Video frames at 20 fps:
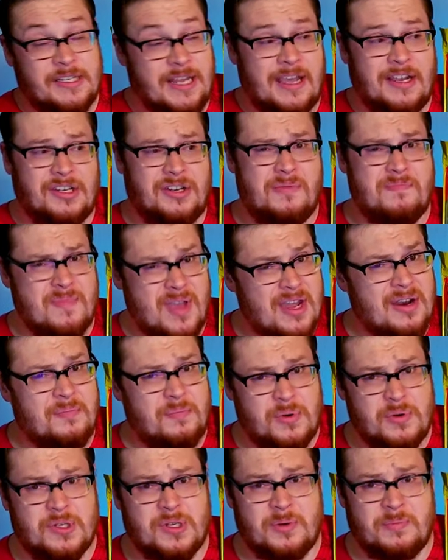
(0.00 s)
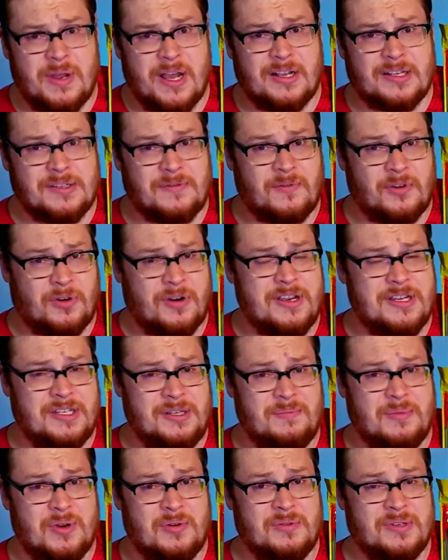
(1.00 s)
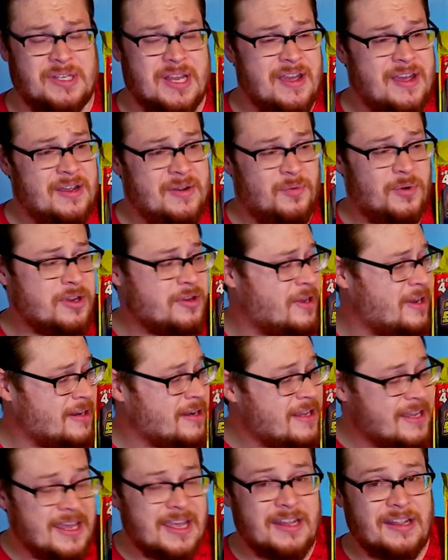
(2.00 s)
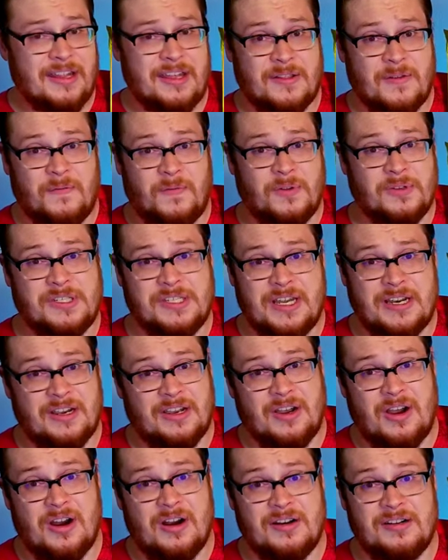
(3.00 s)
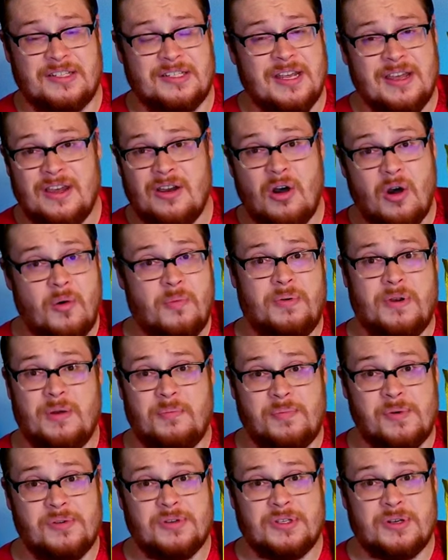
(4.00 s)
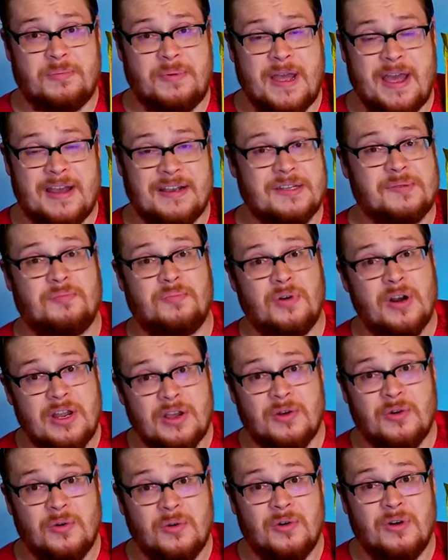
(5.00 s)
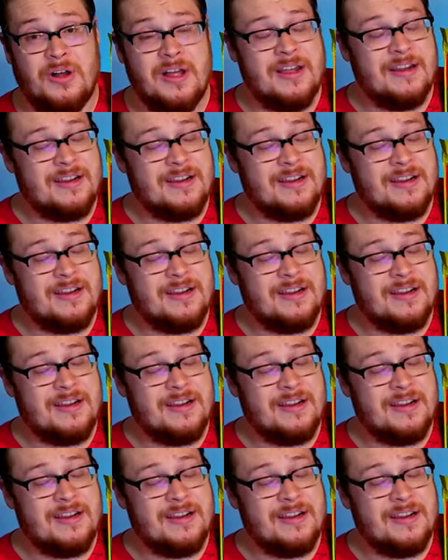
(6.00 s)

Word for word: They actually made a booster box of Crazy Bones where you can get like the full set of cards, open up booster packs, pretty cool.